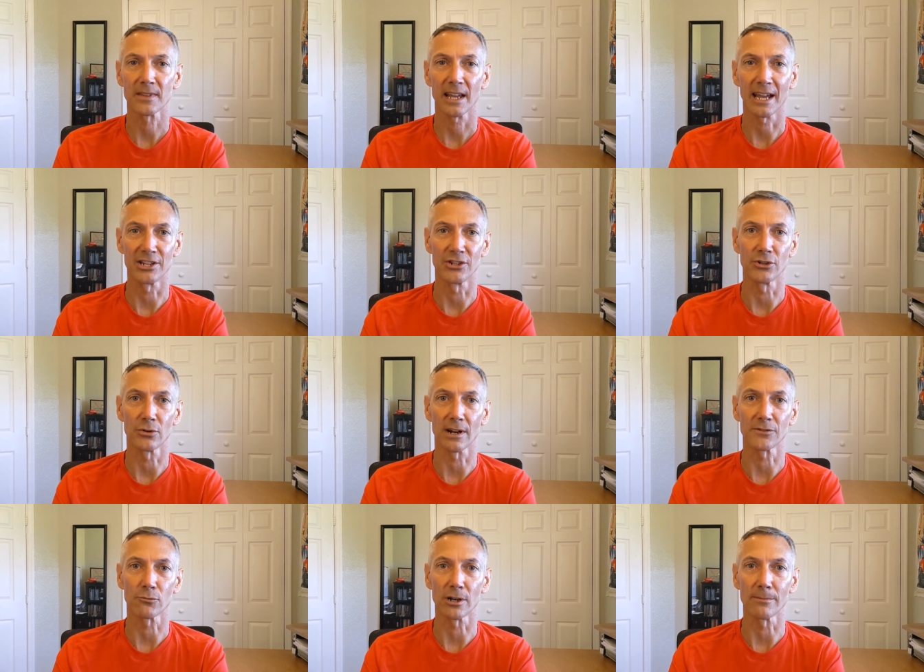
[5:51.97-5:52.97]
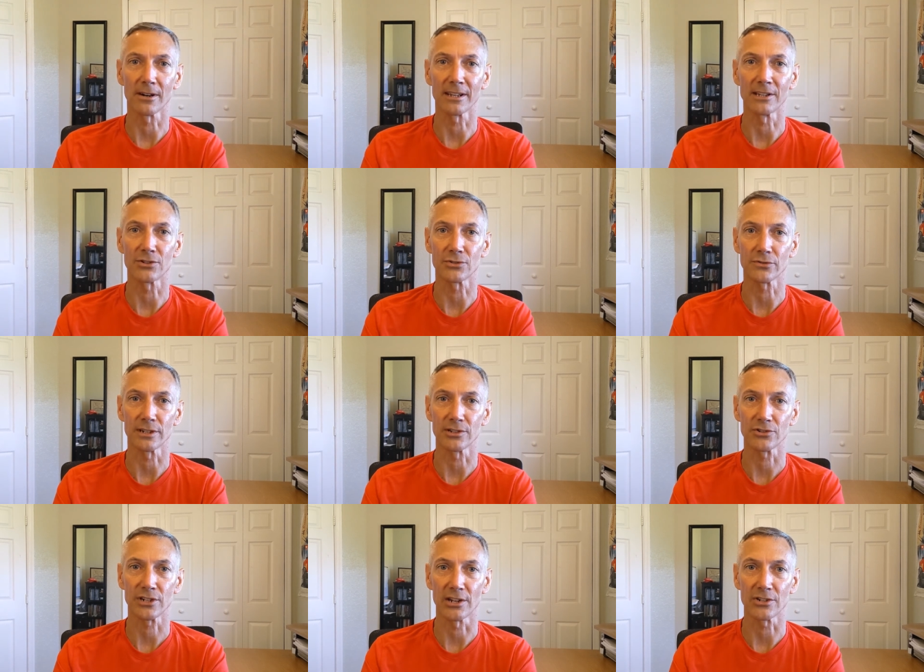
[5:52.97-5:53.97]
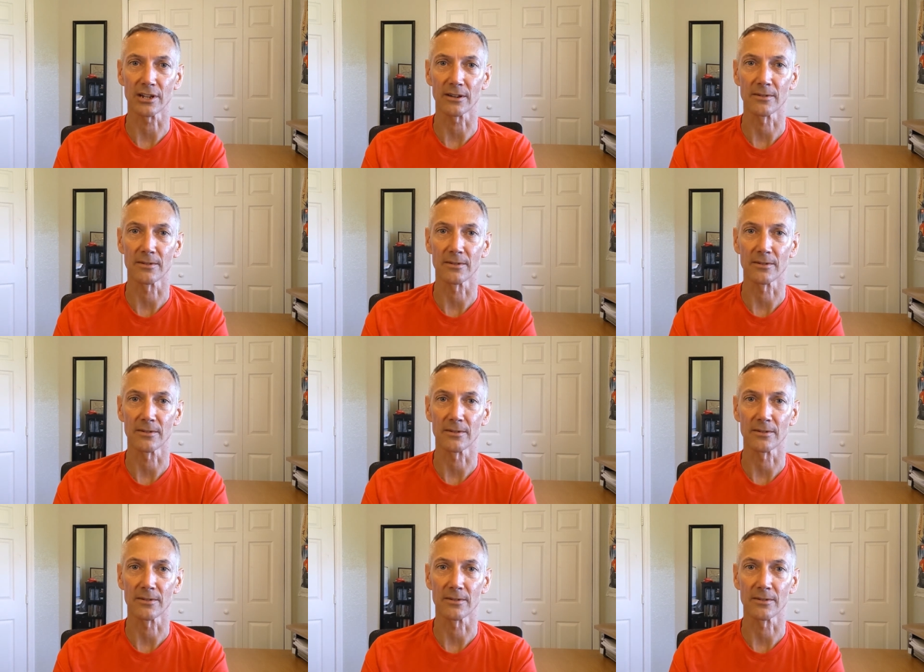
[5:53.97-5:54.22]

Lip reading: and you don't have to worry about interest rates changing.